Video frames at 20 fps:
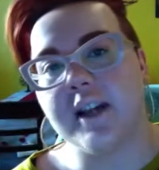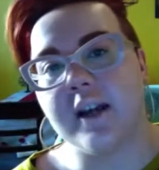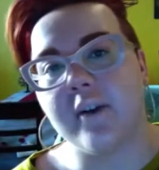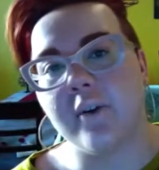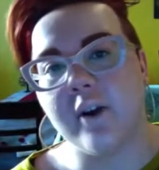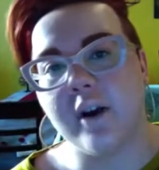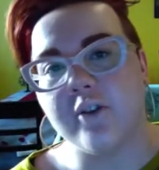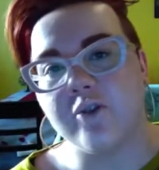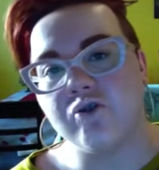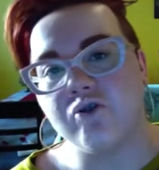
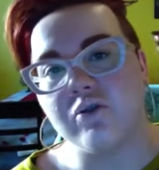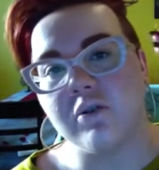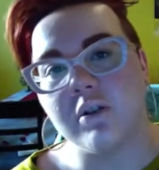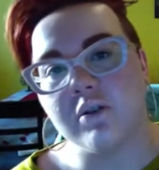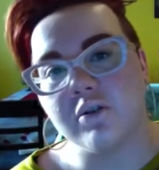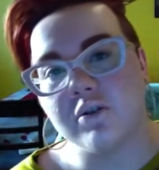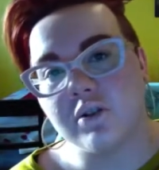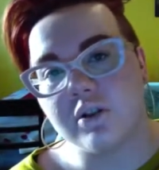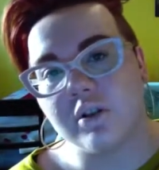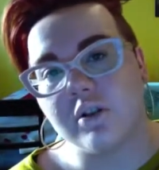area,
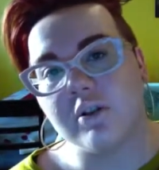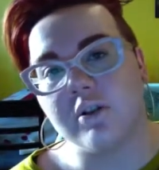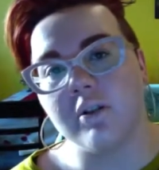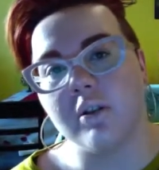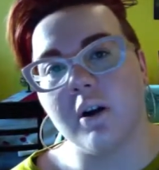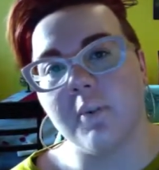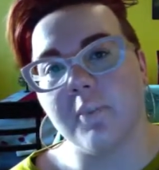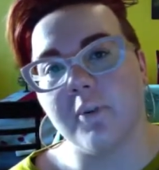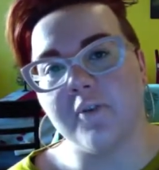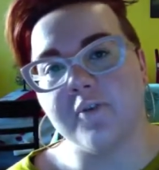a
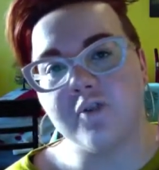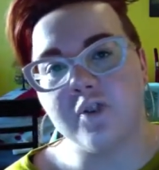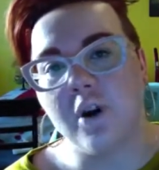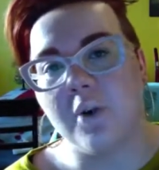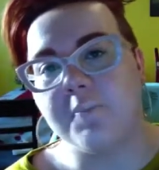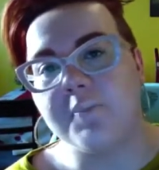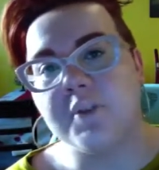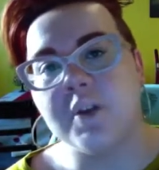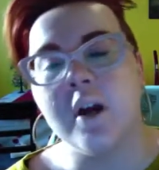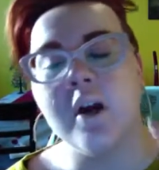couple of
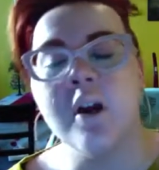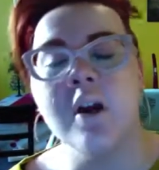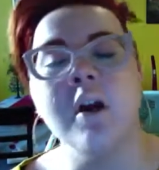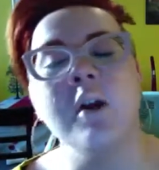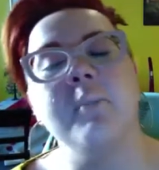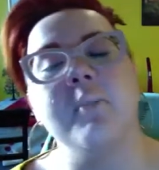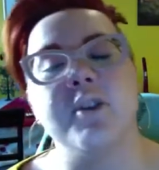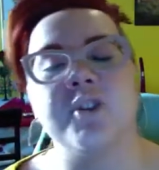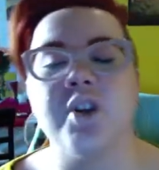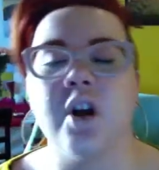drops,
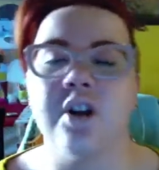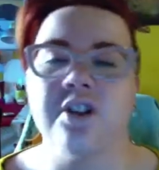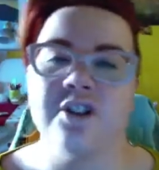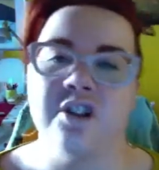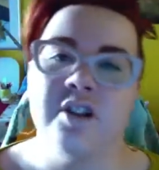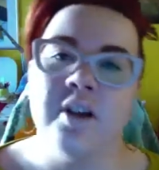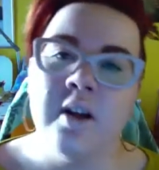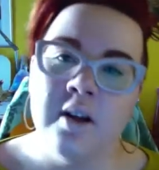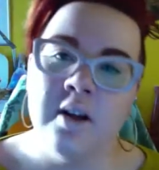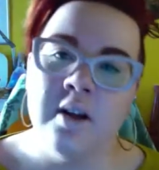massage
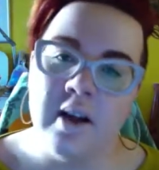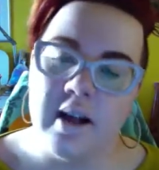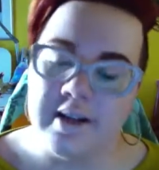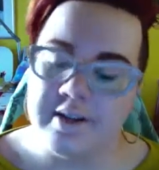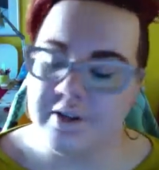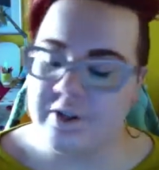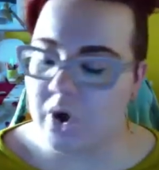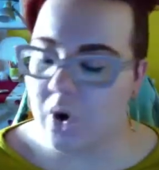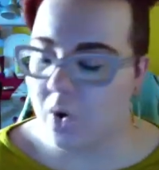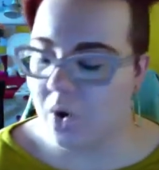it, and
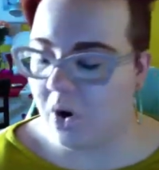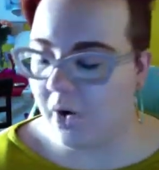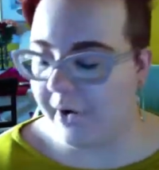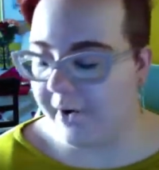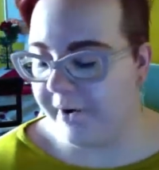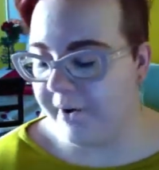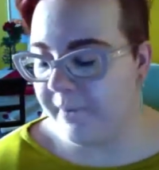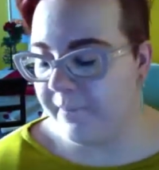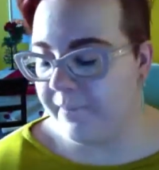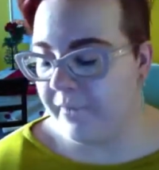so
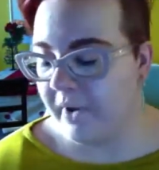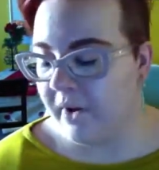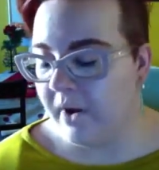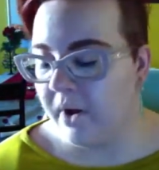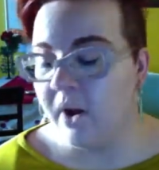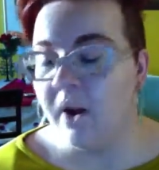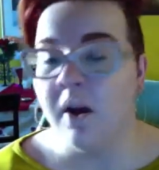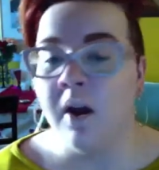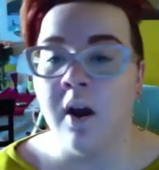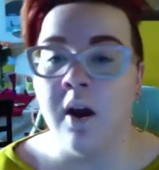on.
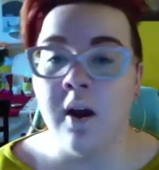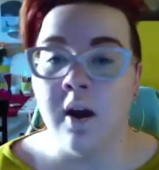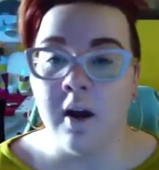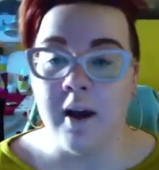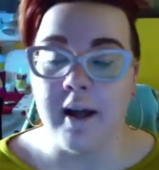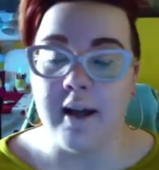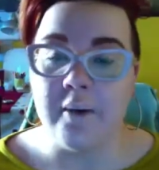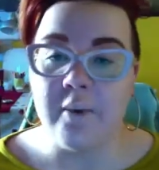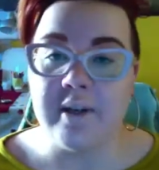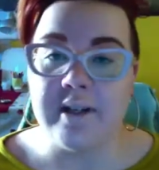
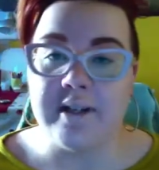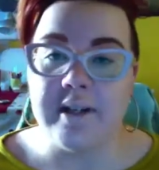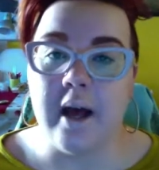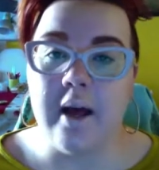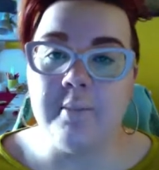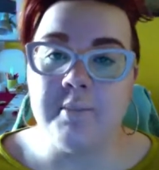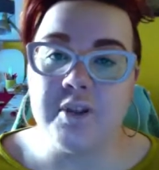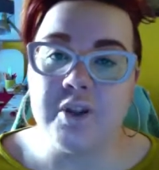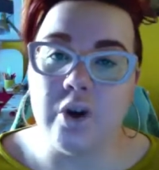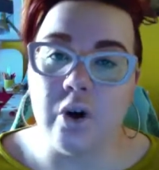Anyways,
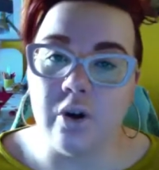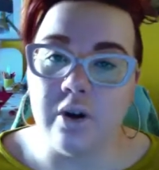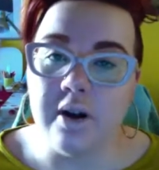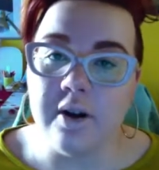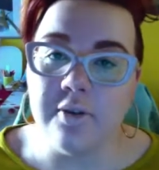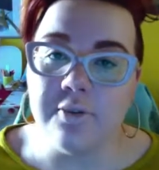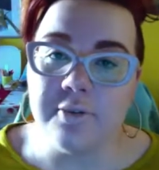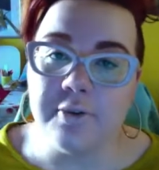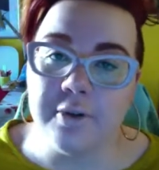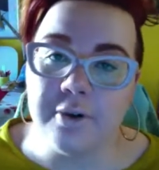I'm sorry
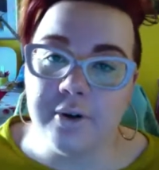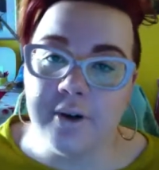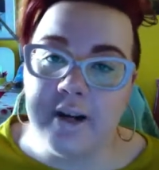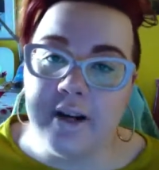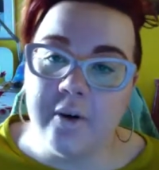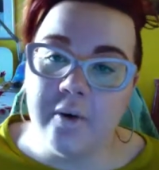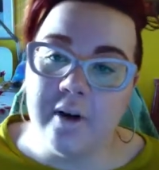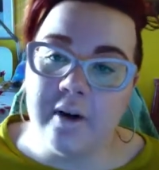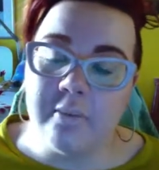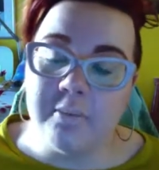if you're
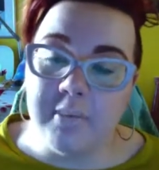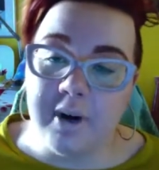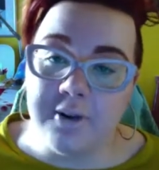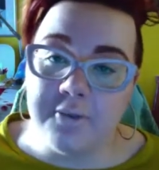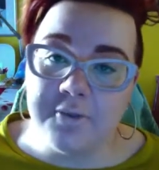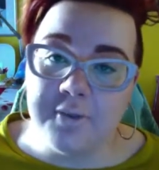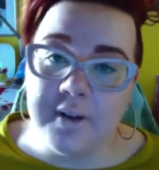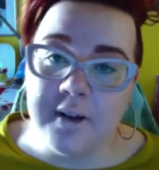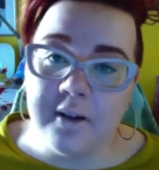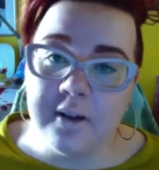hearing
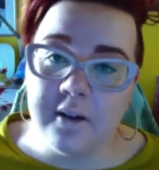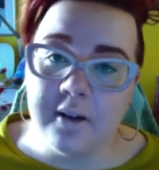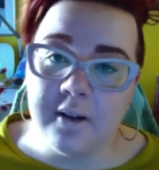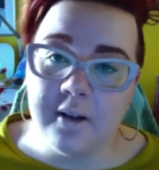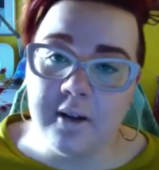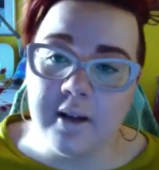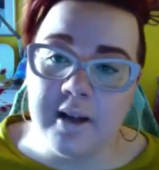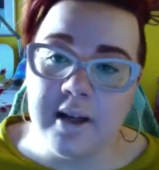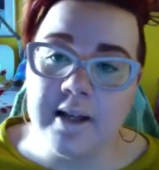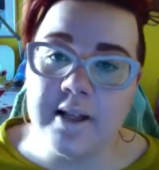Muffy.
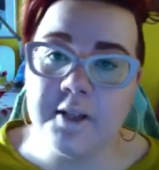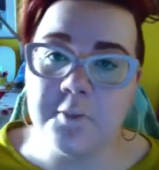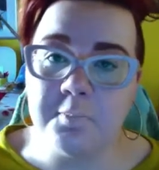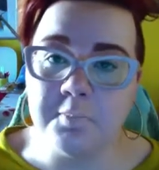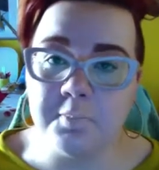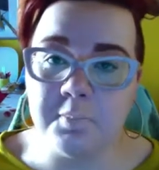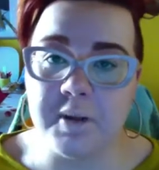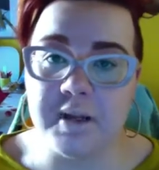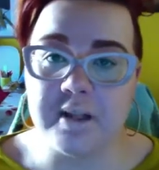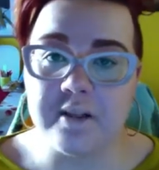He's
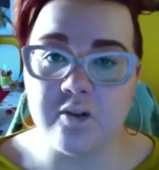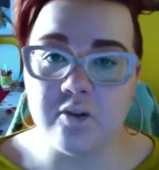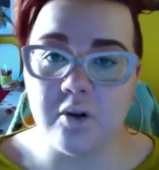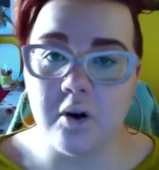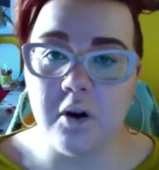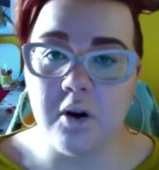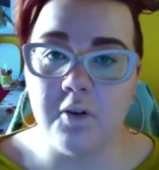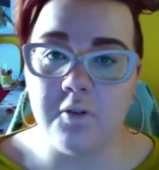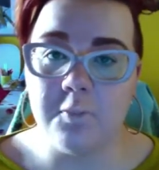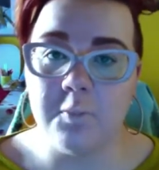pissed
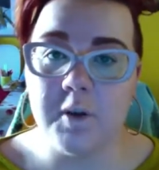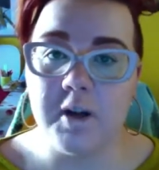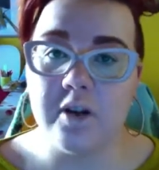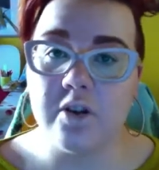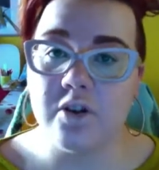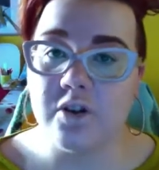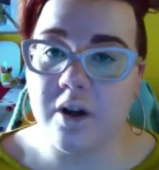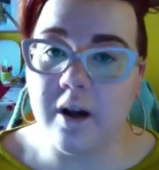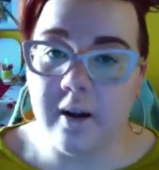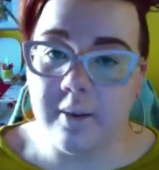off
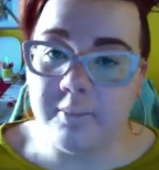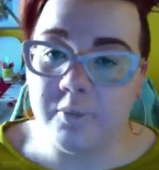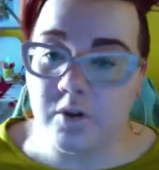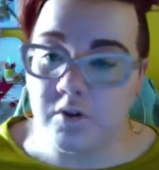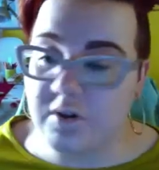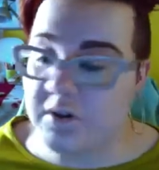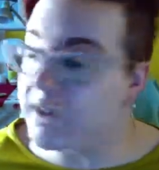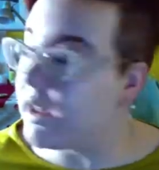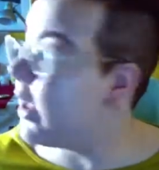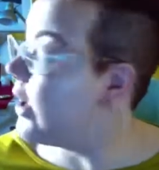because I'm not
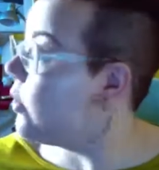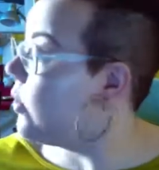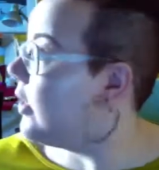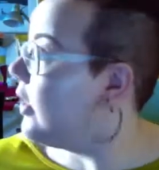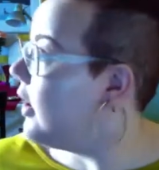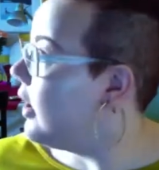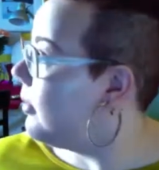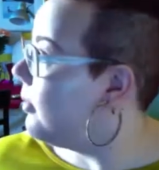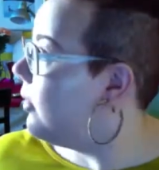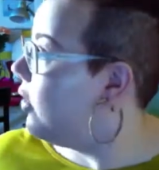staying with
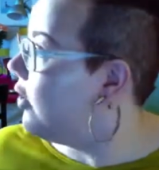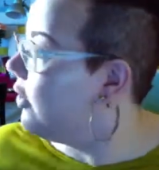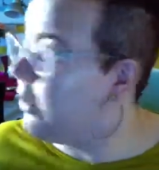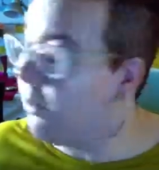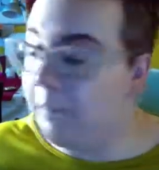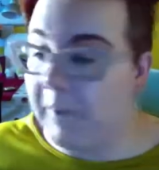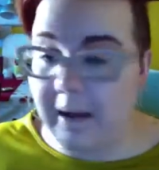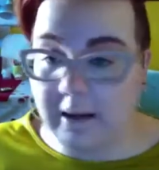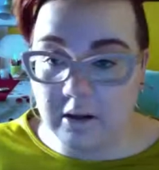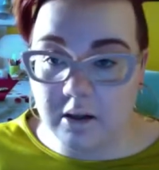him on the
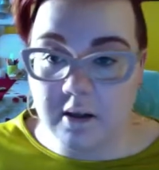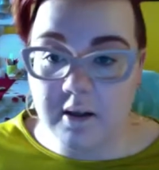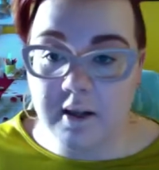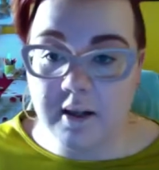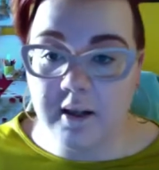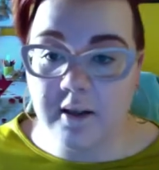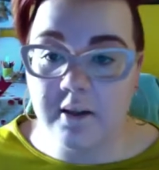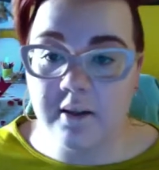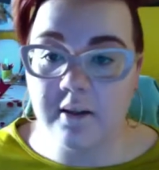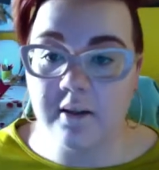
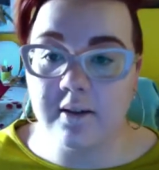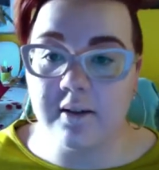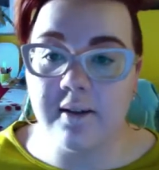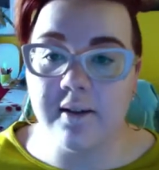balcony,